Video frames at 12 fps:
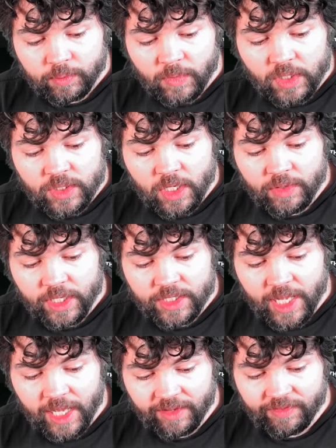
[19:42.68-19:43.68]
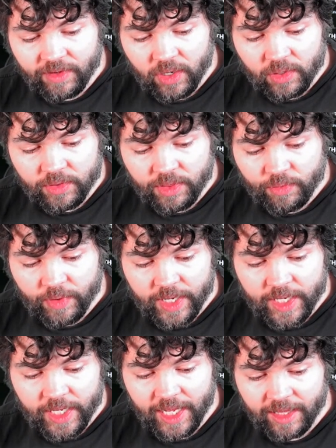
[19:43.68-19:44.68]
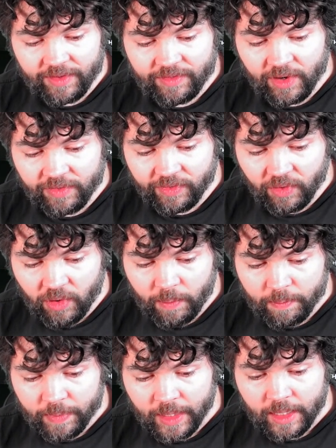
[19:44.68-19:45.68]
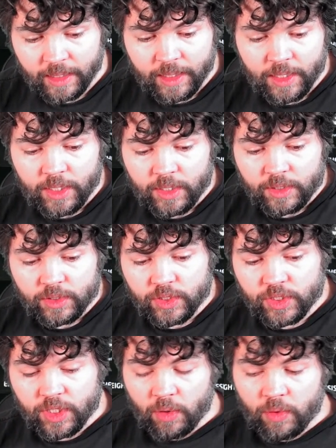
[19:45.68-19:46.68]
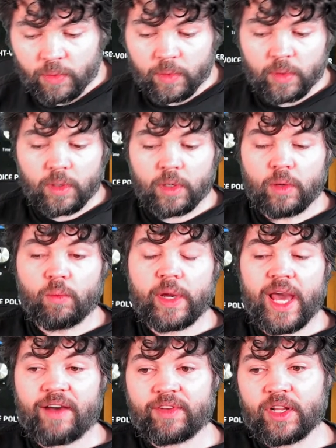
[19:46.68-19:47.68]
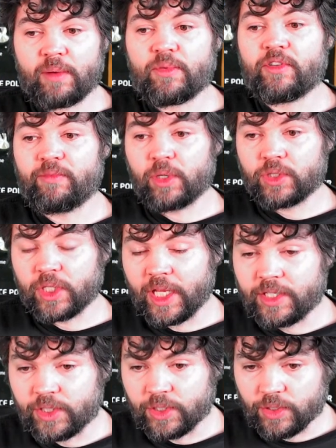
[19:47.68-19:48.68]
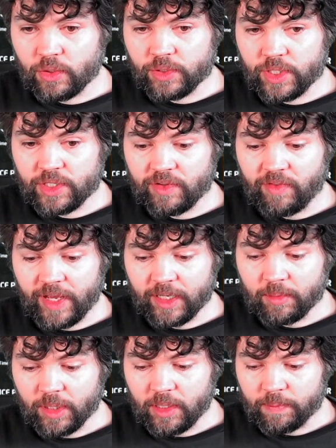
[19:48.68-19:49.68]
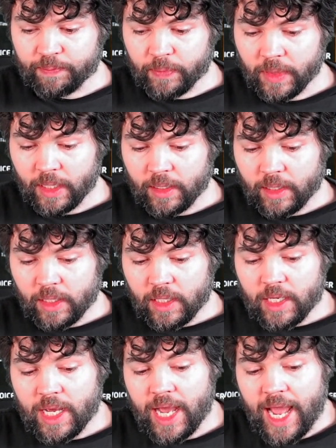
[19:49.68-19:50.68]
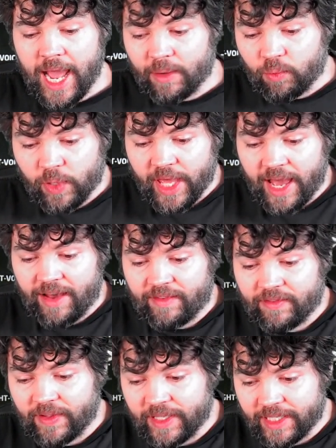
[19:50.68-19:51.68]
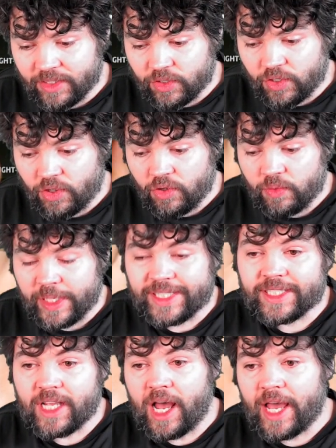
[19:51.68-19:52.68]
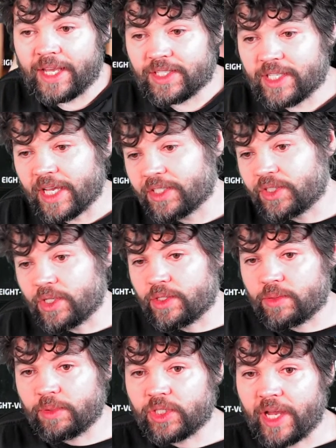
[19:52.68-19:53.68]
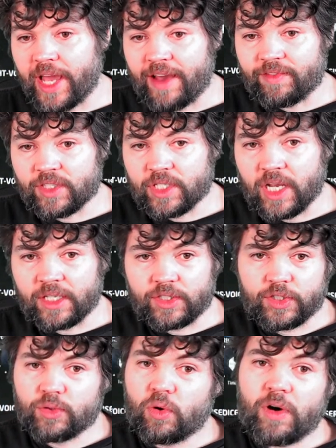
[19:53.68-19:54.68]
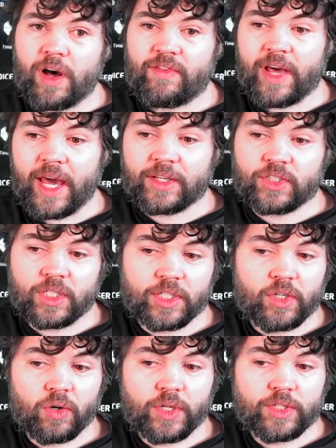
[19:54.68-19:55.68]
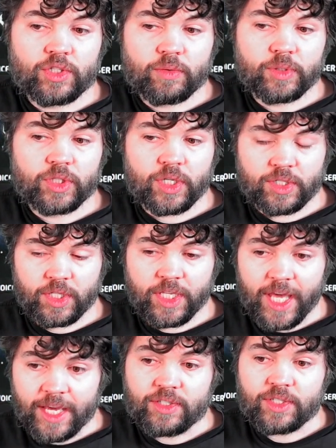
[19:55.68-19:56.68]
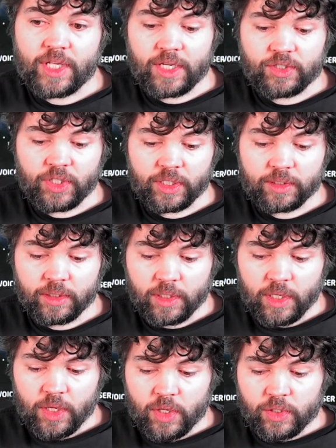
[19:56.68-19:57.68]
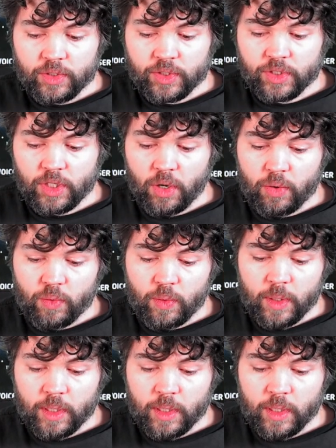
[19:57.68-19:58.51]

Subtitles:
So this LFO 3 and LFO 4. So we have a number of modulation sources available, and we have two entire sections which I haven't touched, nor have I actually gone in to adjust the gain staging. So